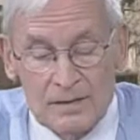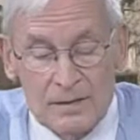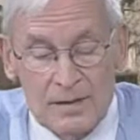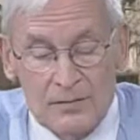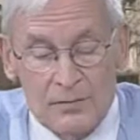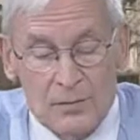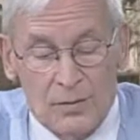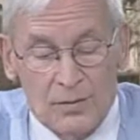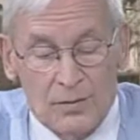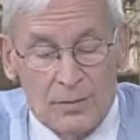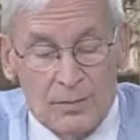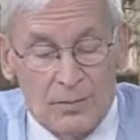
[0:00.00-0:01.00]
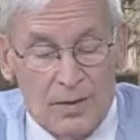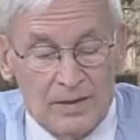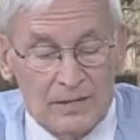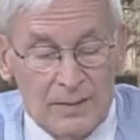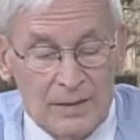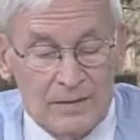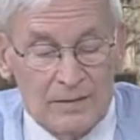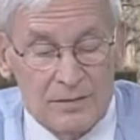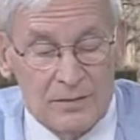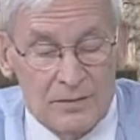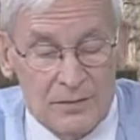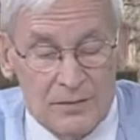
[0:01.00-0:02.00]
you have Warner Prospect
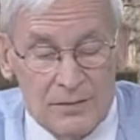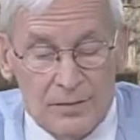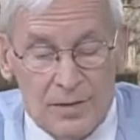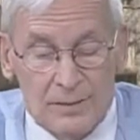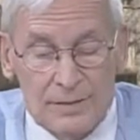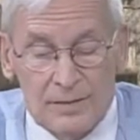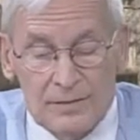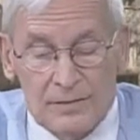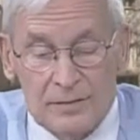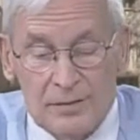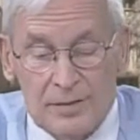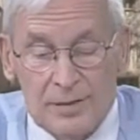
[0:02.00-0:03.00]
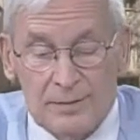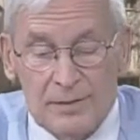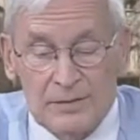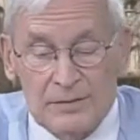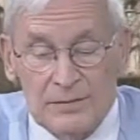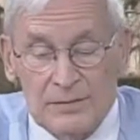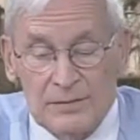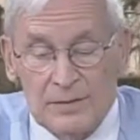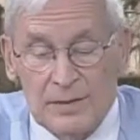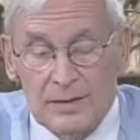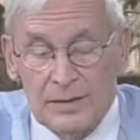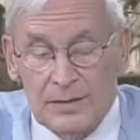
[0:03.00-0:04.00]
further up and going up into
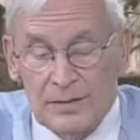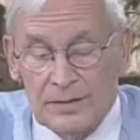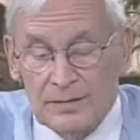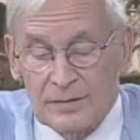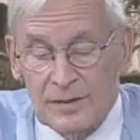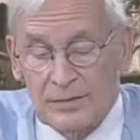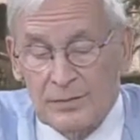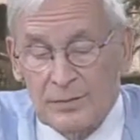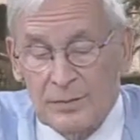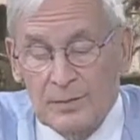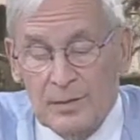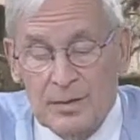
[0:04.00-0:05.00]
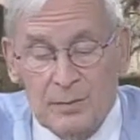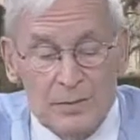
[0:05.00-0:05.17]
uh, the center of Bryn Mawr and